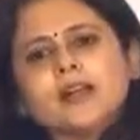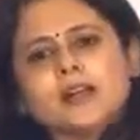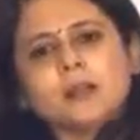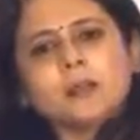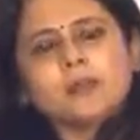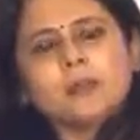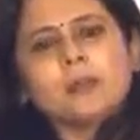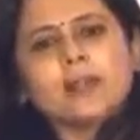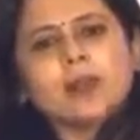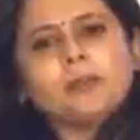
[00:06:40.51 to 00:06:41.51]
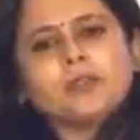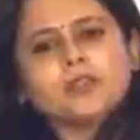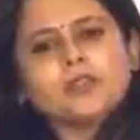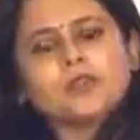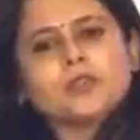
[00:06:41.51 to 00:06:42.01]
I remember in
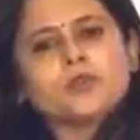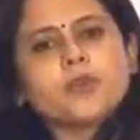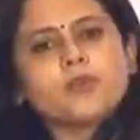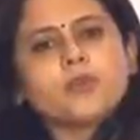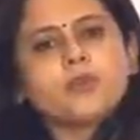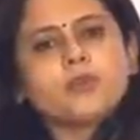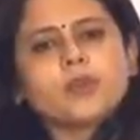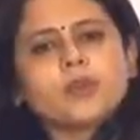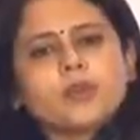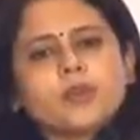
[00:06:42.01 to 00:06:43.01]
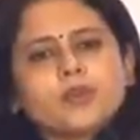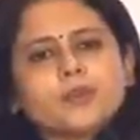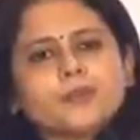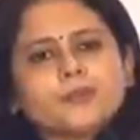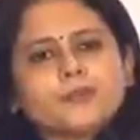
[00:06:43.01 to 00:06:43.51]
campuses, it was very, very important
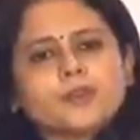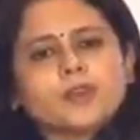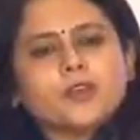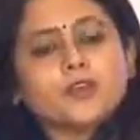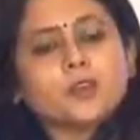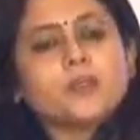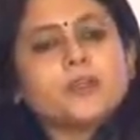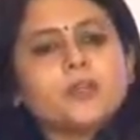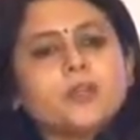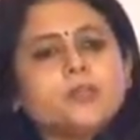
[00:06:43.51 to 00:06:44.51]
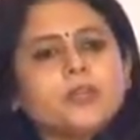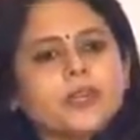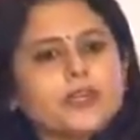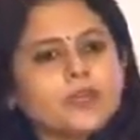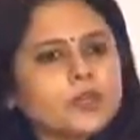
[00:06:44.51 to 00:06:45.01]
if you were with a
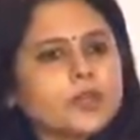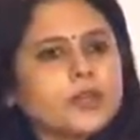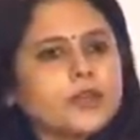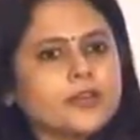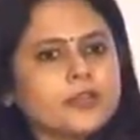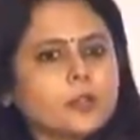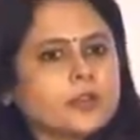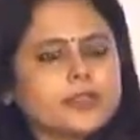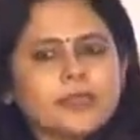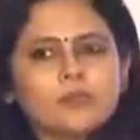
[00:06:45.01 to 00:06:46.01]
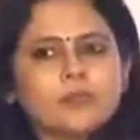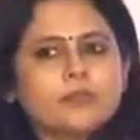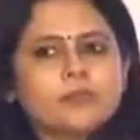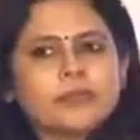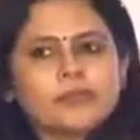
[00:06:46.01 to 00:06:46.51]
UBS or a Credit Suisse, and that was a
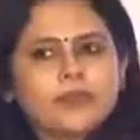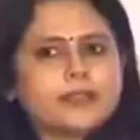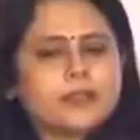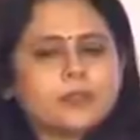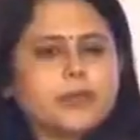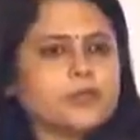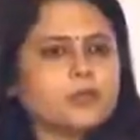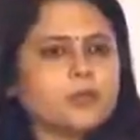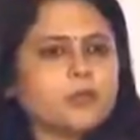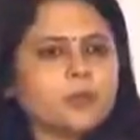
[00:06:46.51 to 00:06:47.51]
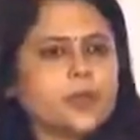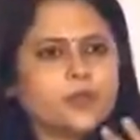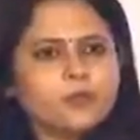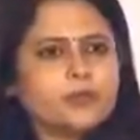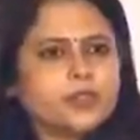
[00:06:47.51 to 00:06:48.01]
fantastic placement, or
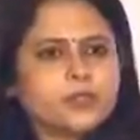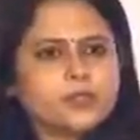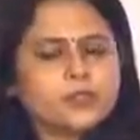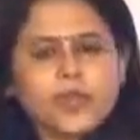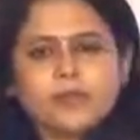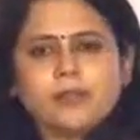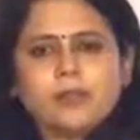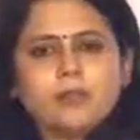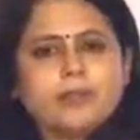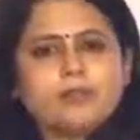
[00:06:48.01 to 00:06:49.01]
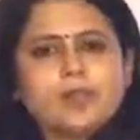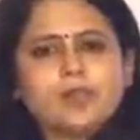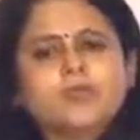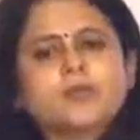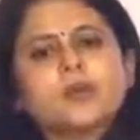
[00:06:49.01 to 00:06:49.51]
any of these Ivy big
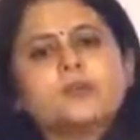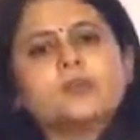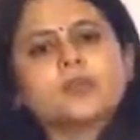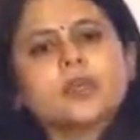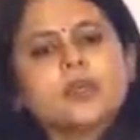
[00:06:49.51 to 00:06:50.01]
bulge firms.